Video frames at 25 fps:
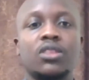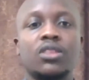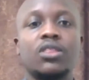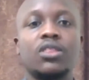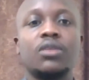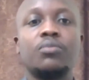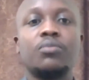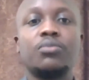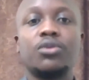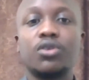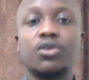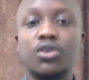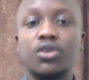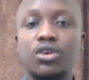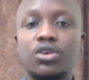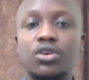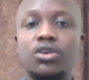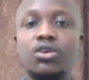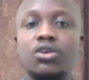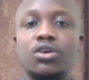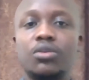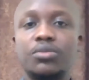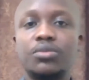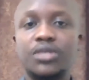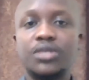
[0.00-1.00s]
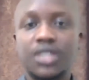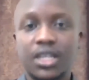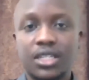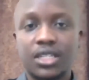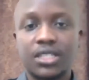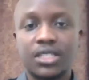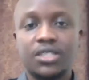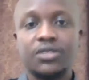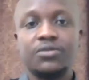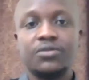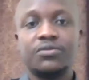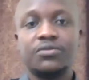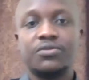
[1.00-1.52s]
The broad
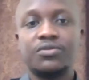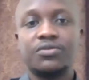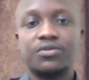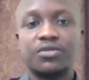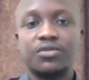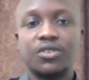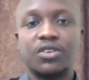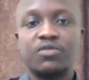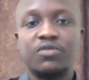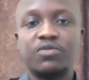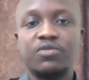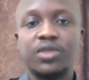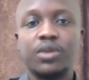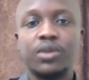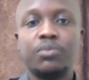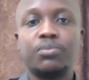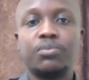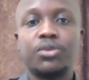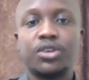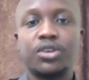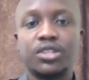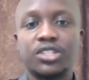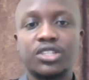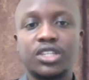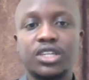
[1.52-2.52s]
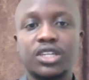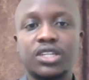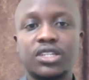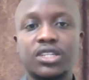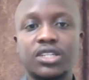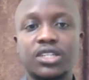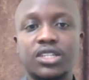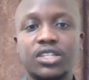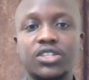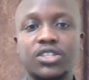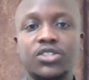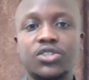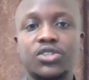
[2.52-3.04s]
objective of the
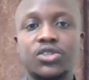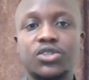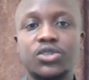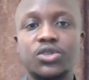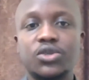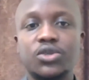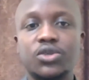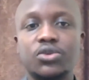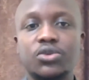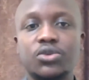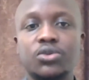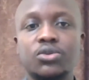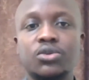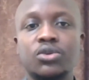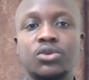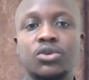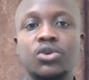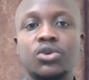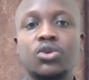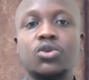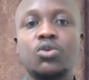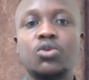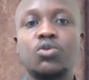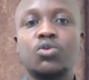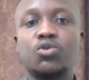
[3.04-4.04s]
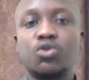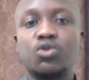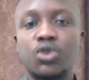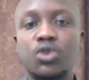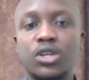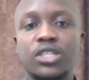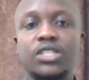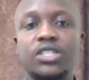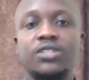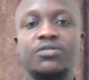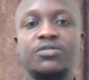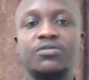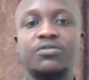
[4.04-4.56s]
project is to
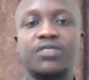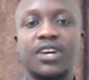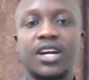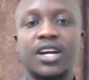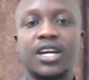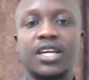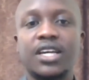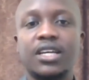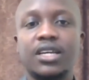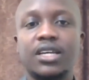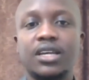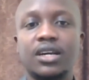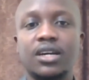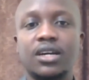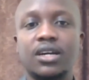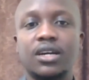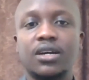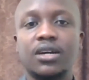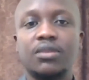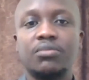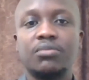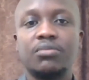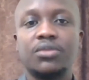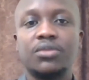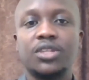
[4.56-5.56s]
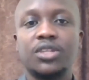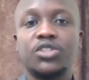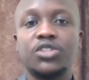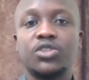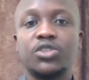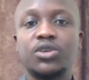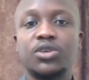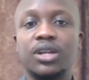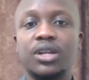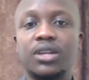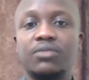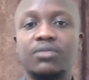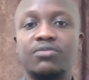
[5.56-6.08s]
quantify the
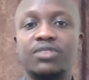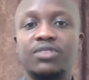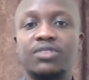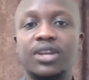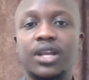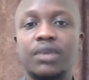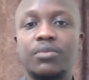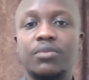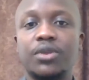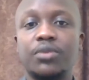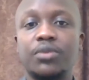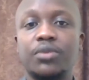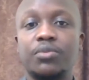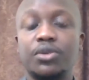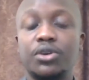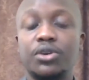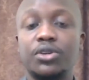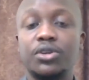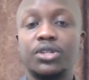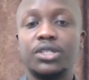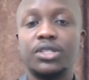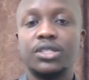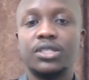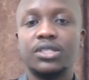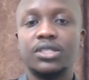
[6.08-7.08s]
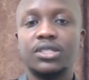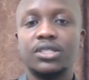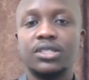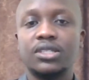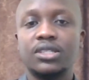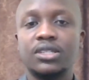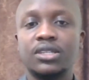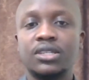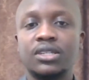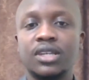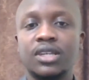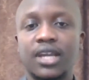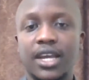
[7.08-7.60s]
short-lived climate pollutants,
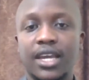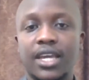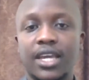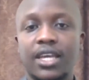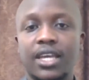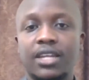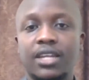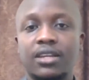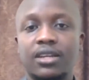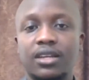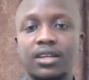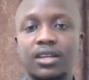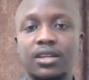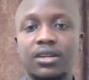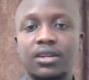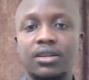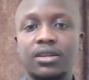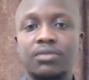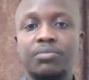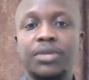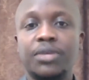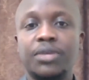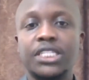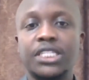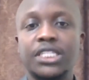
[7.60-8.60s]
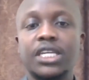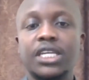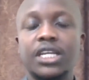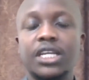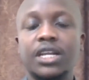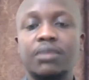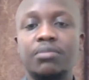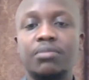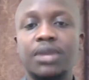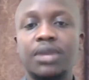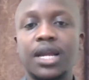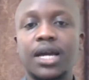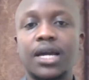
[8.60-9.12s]
again, in
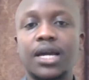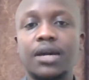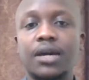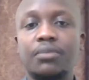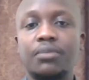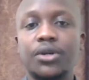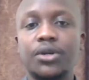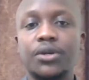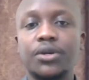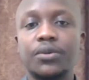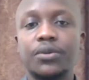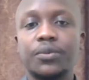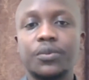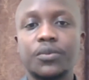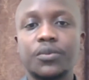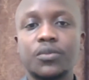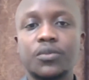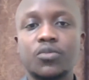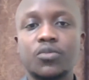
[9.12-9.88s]
particular black carbon,